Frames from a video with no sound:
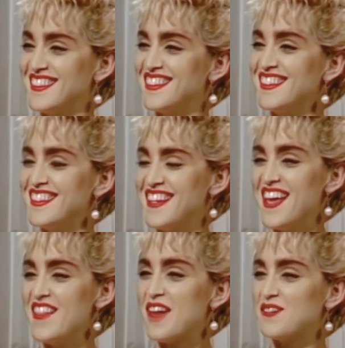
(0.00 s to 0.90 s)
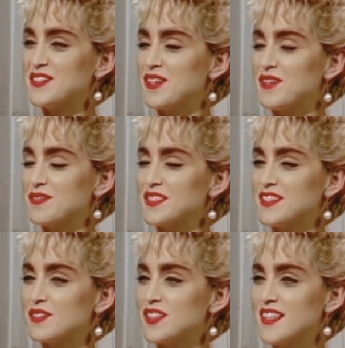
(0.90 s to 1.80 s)
kind of feel breathless.
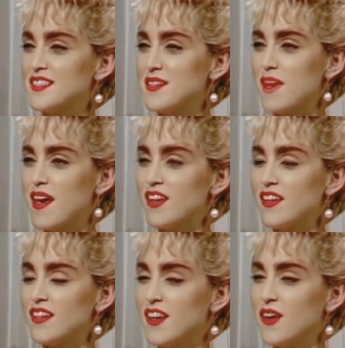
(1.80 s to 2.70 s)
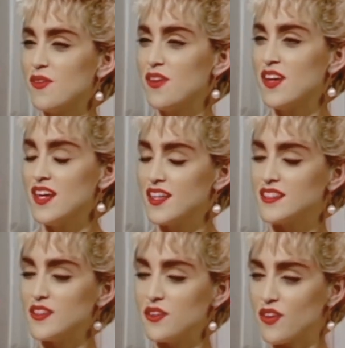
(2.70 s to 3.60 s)
And that was
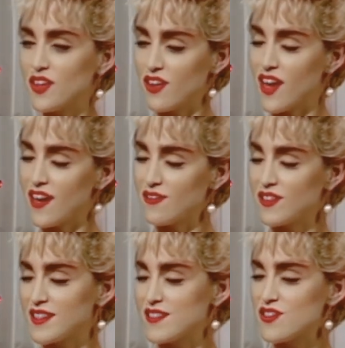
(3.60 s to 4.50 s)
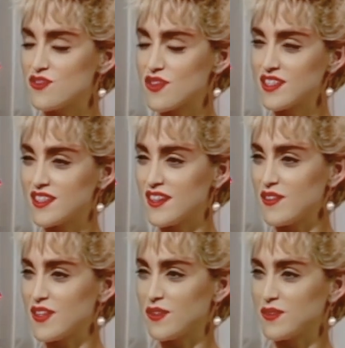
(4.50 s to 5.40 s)
what was so sexy about it, you know,
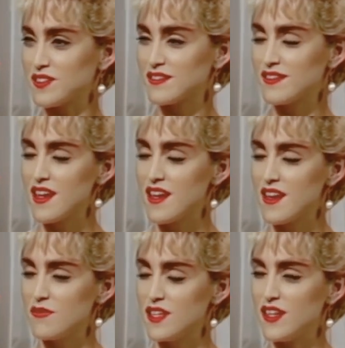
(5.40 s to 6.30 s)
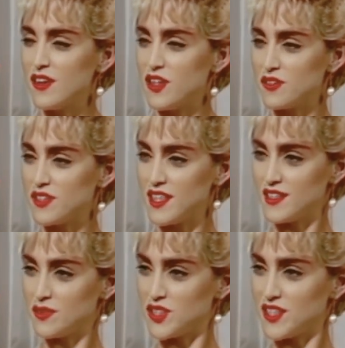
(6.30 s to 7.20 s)
because you're kind of
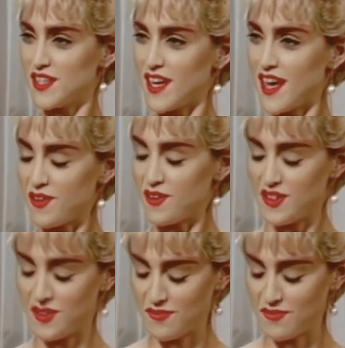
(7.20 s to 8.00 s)
constricted, and everything was,